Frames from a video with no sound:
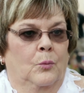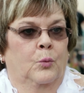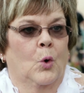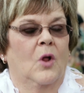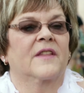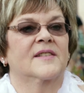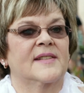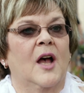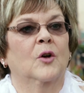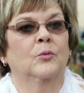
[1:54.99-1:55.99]
roll this
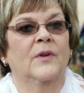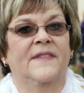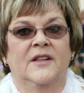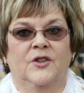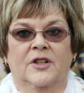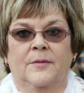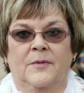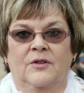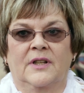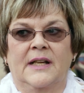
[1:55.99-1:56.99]
out within your
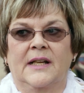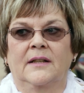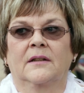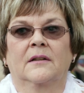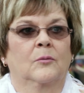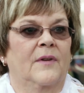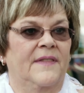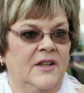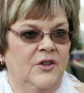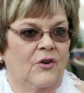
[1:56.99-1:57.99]
community,
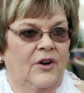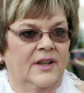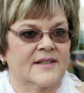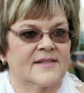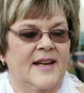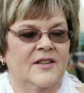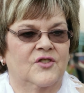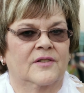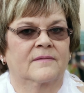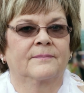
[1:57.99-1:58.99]
within your
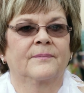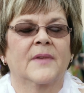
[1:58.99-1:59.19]
organization?